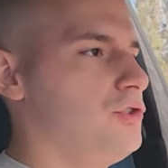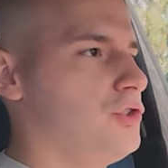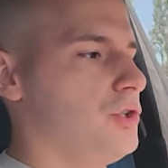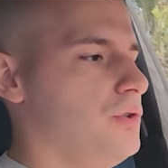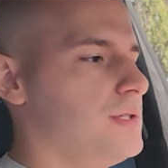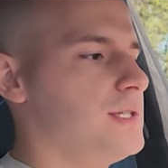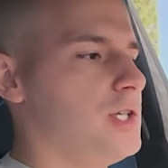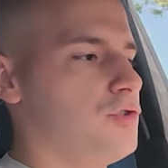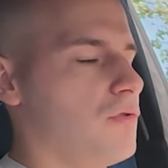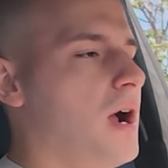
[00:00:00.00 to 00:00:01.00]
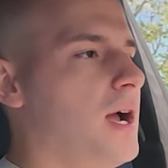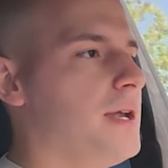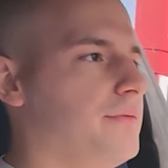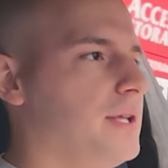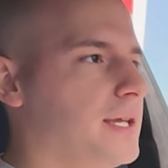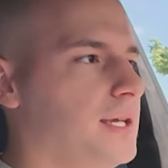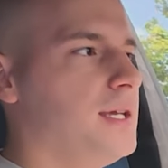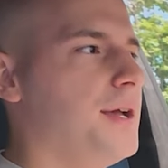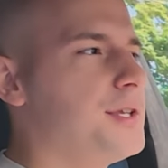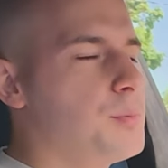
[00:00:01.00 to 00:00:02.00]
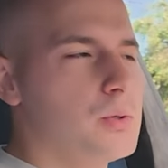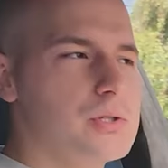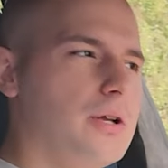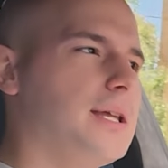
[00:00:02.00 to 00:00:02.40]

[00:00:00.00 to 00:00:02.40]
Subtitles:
choose to drive like a sports car,